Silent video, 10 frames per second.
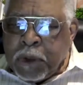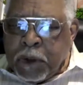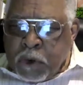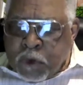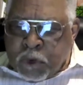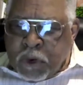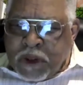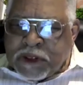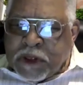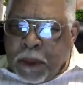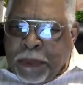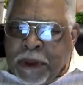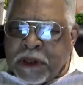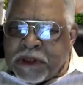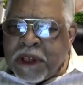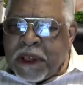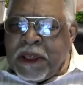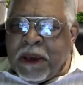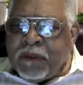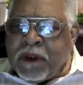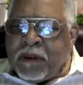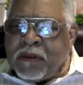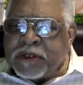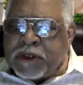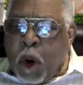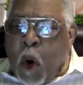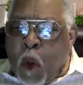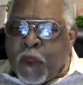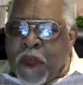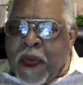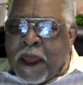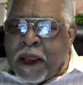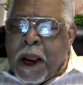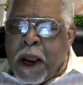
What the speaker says: You trust God. Peter said he have given us all things